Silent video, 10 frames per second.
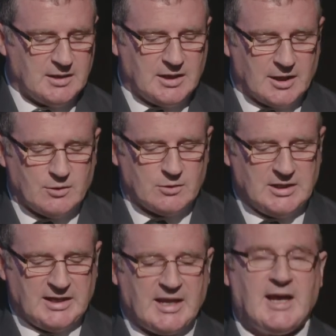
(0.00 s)
can
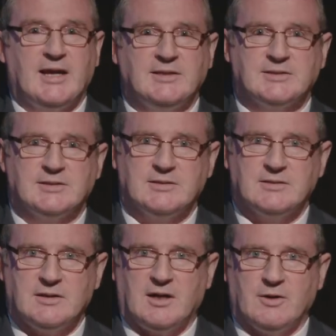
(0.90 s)
only enhance
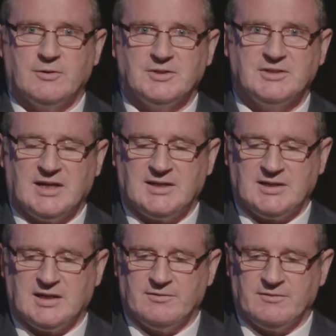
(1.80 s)
our
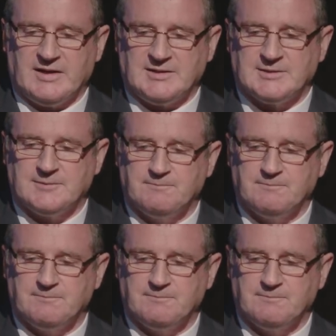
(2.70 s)
understanding of events.